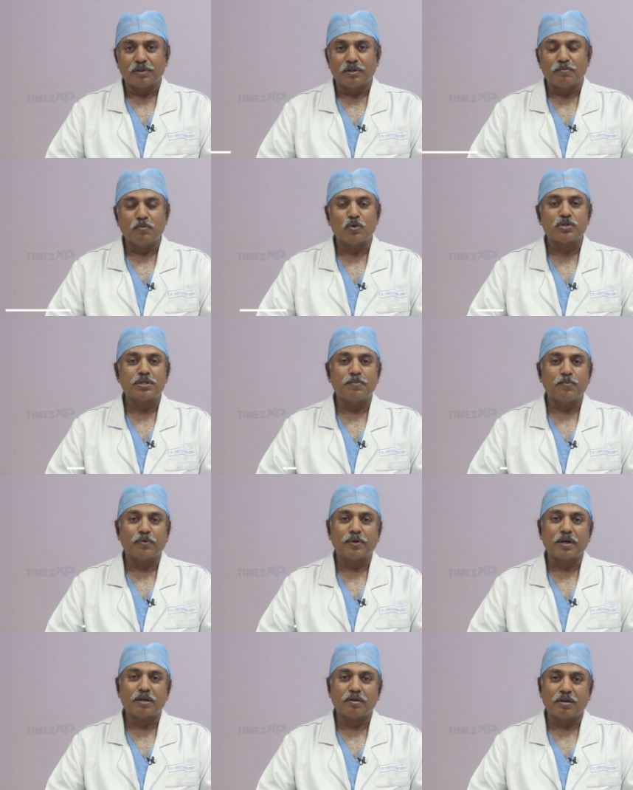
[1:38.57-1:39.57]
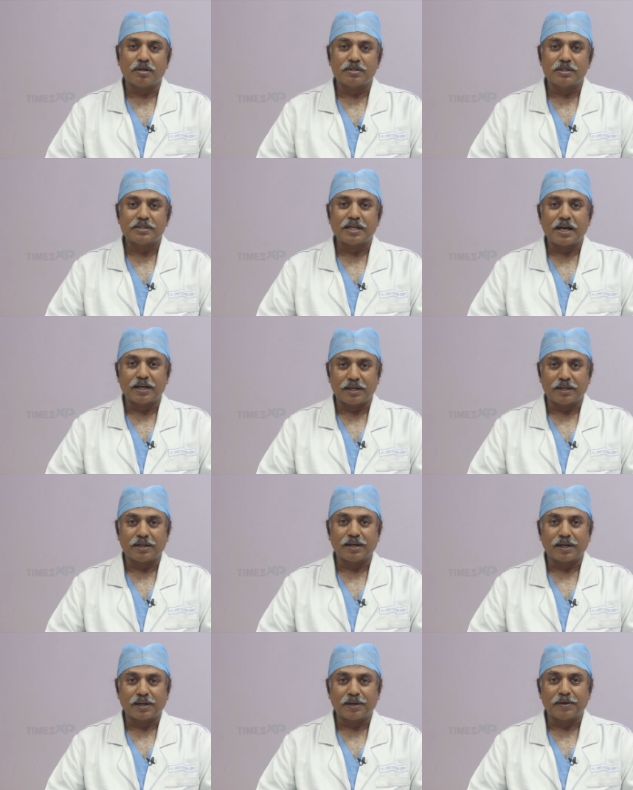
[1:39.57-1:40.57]
The most important cause is heart
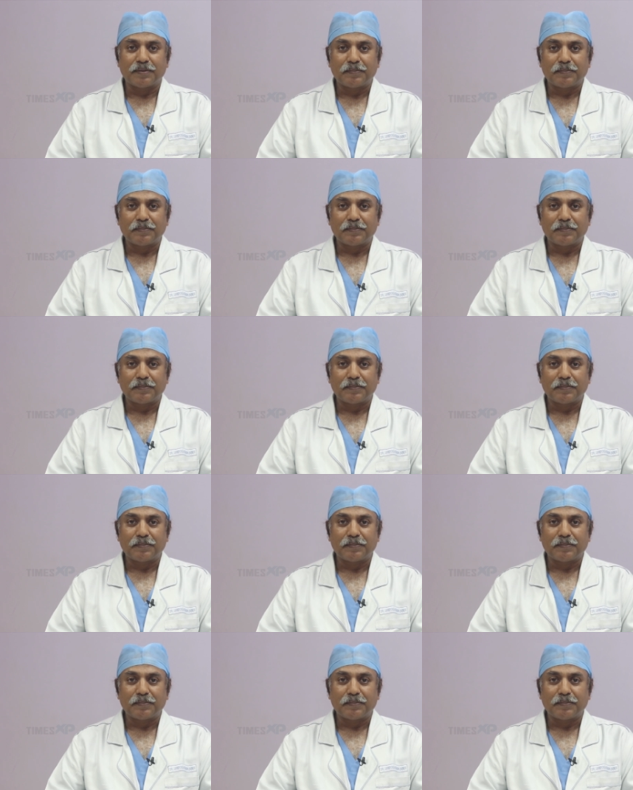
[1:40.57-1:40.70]
attack.